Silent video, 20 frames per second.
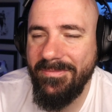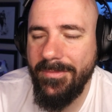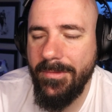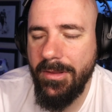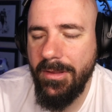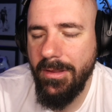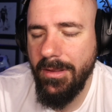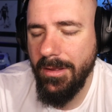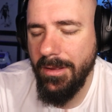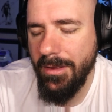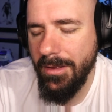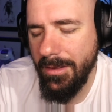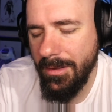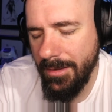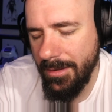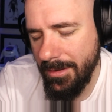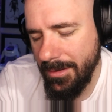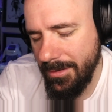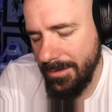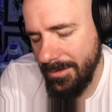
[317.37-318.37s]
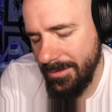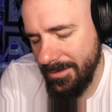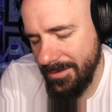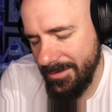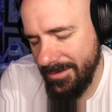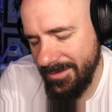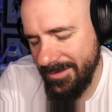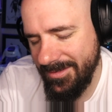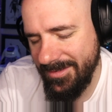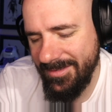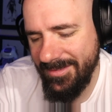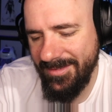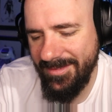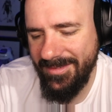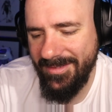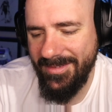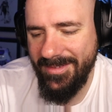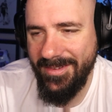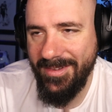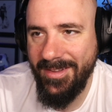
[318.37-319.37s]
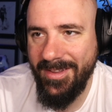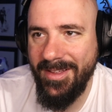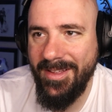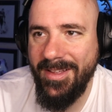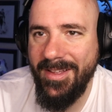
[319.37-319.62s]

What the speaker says: Nothing is said.